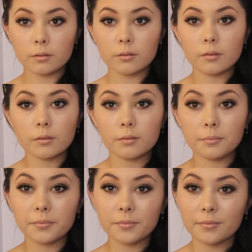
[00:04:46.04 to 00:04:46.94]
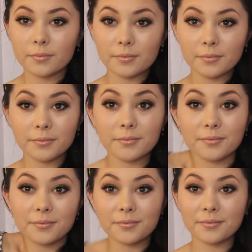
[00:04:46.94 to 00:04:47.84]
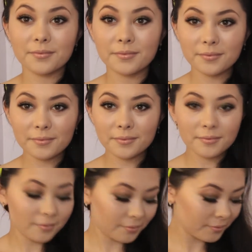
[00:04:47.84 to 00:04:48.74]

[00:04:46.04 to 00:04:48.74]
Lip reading: [no speech]